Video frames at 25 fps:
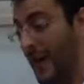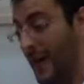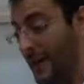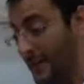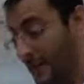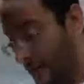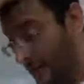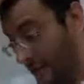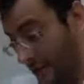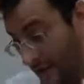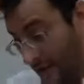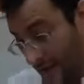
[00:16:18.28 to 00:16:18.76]
I
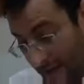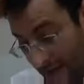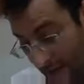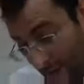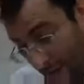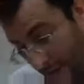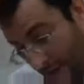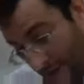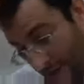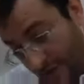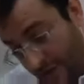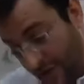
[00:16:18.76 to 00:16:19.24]
saw that
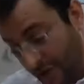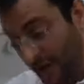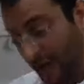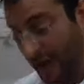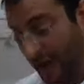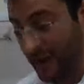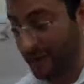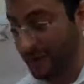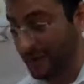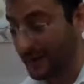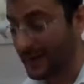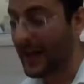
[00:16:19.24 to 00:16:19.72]
some of the
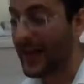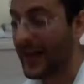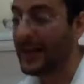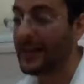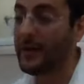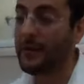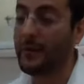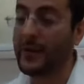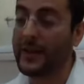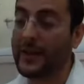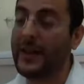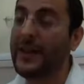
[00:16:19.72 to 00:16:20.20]
Rishonim say
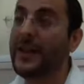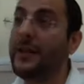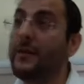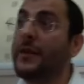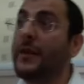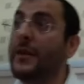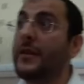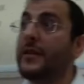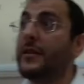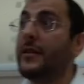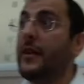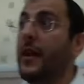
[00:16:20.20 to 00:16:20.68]
that we're dealing
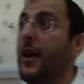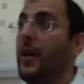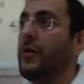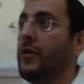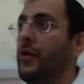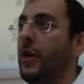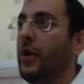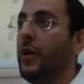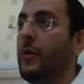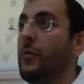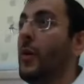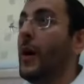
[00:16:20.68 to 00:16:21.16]
with a stone
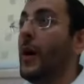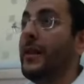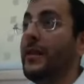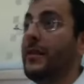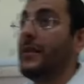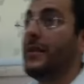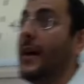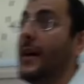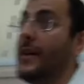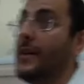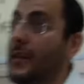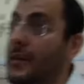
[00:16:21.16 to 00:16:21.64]
not on one
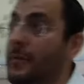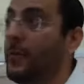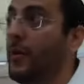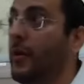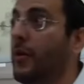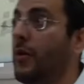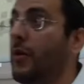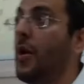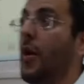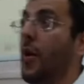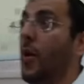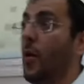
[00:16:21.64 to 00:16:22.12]
side of the
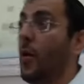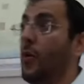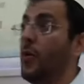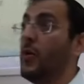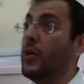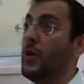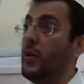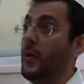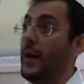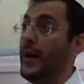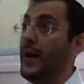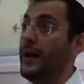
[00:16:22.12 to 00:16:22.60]
bor, all
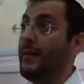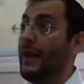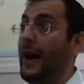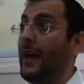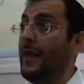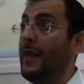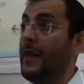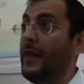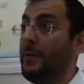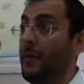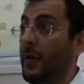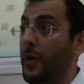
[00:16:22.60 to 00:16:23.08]
the way
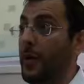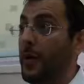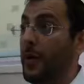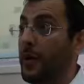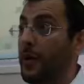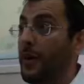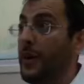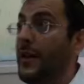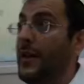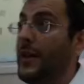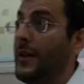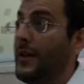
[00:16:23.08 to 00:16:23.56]
around the
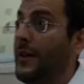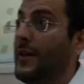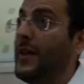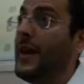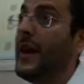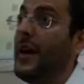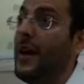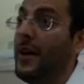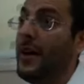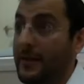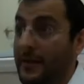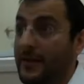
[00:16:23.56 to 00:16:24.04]
bor,
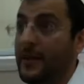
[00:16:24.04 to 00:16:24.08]
there are